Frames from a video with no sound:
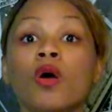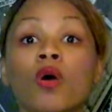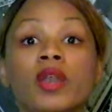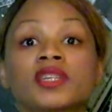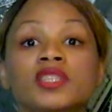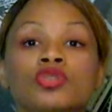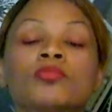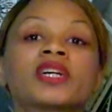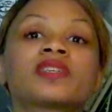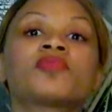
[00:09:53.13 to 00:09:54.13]
or let's say you
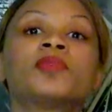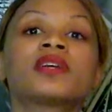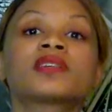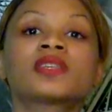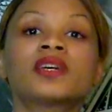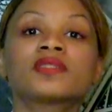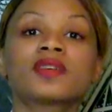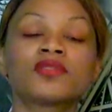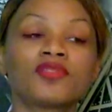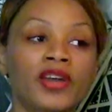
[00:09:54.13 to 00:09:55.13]
might have been assessed
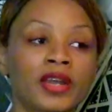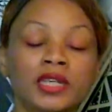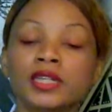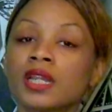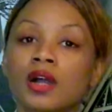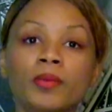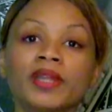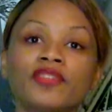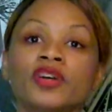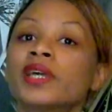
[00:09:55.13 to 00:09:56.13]
unfairly, or
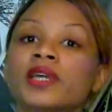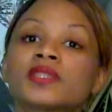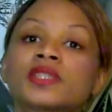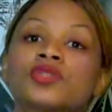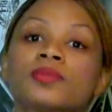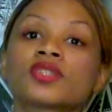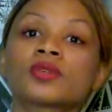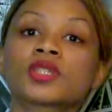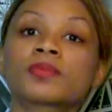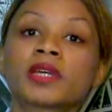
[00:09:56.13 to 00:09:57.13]
whatever uh, situation
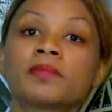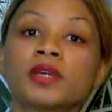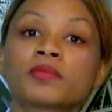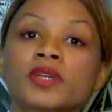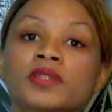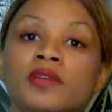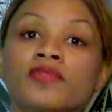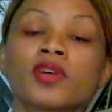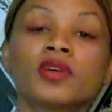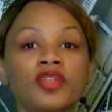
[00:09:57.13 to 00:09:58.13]
which might be oppressive,
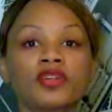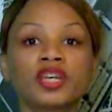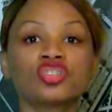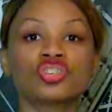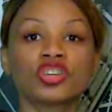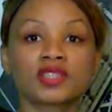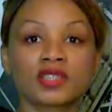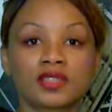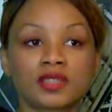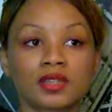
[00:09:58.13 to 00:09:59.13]
rather than
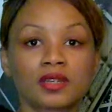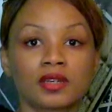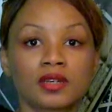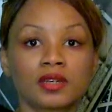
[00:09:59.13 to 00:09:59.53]
just